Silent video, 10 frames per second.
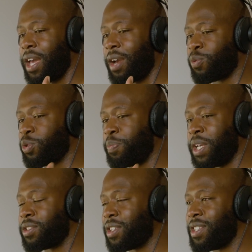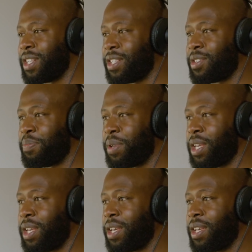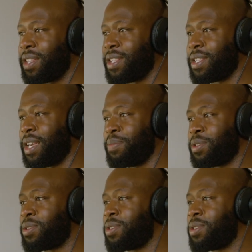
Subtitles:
Errol Spence doesn't need to be the same